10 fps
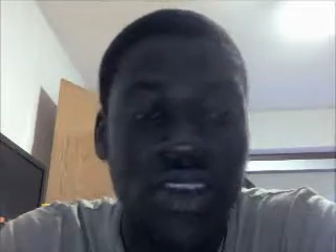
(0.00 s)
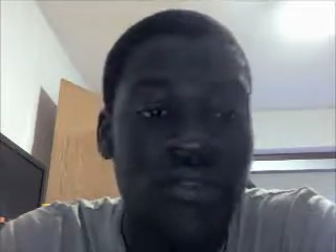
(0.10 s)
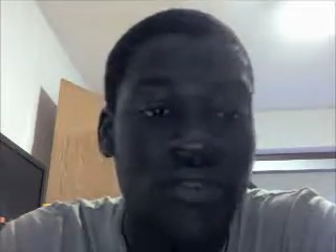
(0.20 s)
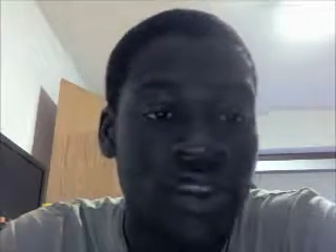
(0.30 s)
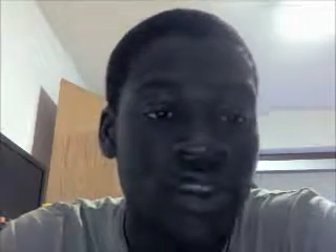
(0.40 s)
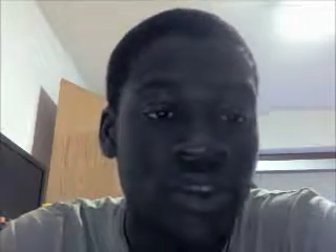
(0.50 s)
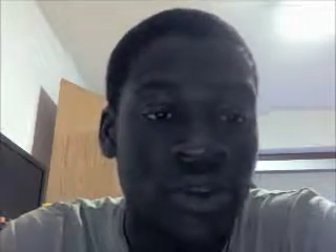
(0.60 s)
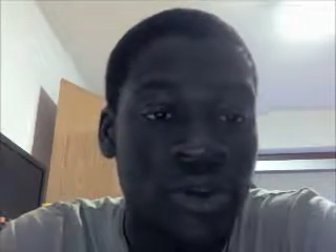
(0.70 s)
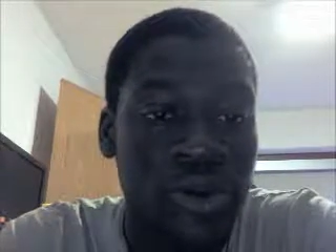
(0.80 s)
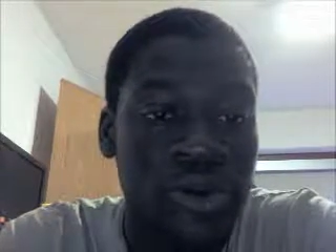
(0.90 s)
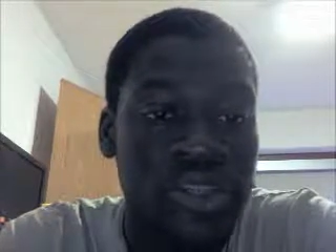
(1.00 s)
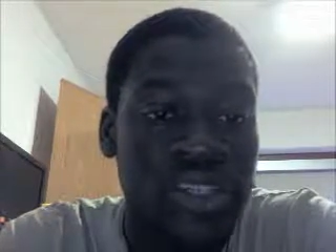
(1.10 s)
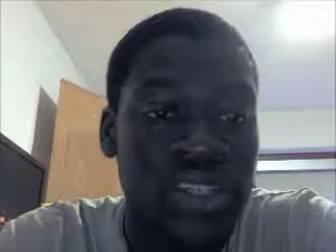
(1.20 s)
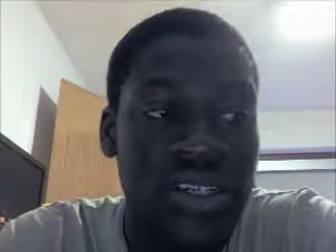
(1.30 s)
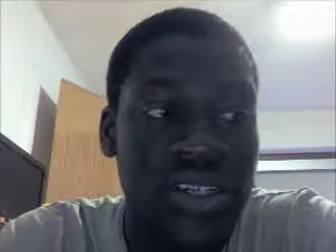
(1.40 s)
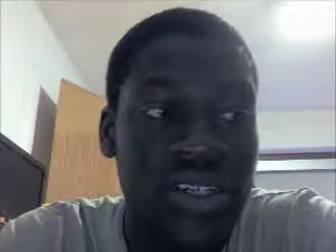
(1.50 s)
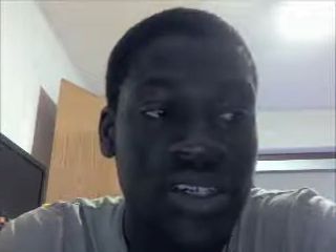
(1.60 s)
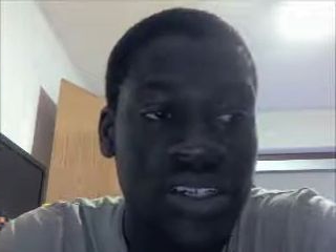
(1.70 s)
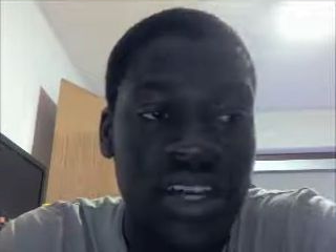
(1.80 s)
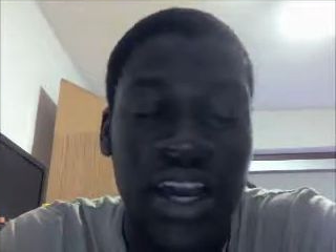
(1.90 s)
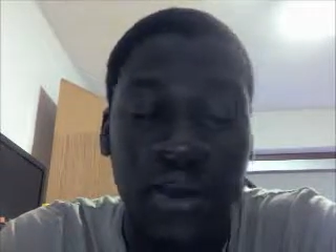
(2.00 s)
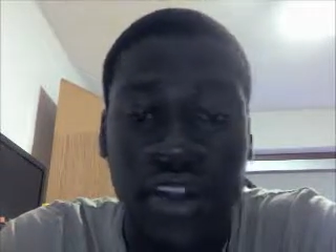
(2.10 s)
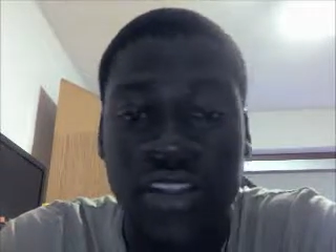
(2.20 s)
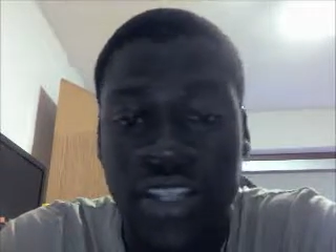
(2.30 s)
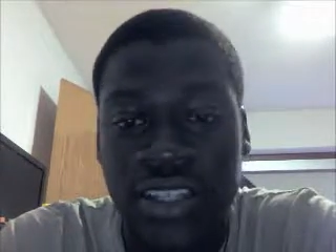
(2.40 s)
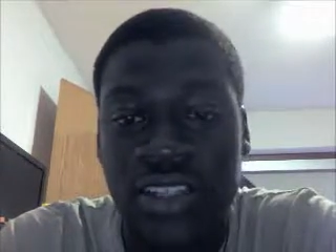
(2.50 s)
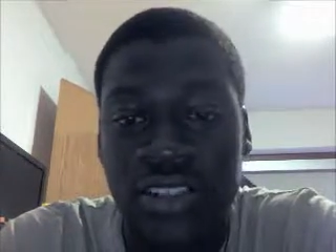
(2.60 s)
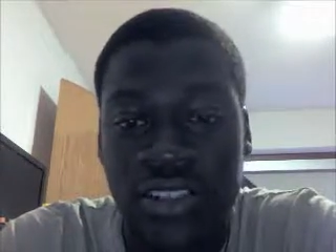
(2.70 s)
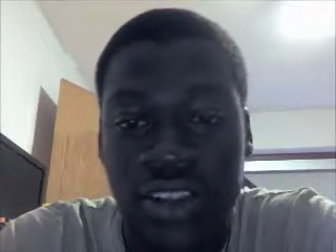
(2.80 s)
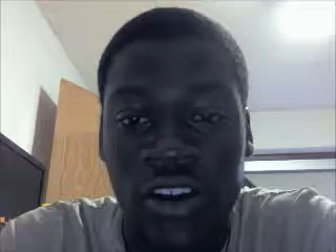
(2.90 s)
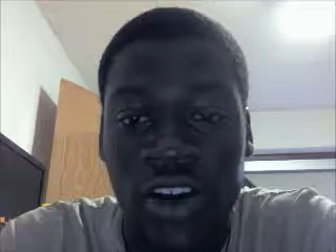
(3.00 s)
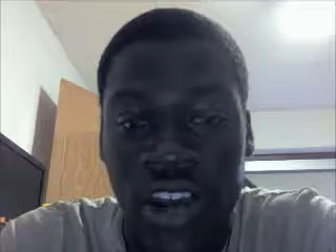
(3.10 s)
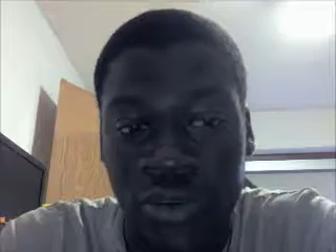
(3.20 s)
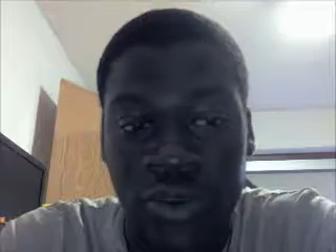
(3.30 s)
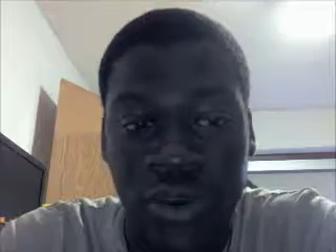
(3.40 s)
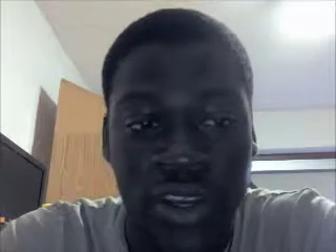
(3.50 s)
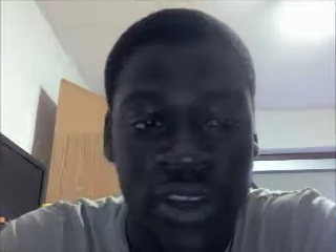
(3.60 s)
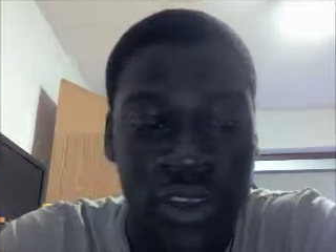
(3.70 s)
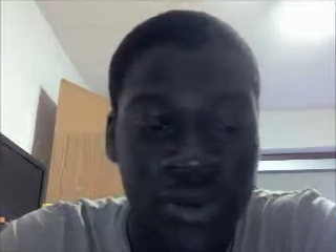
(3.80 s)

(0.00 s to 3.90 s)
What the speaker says: Victor Cruz is a guy you want to consistently start every week.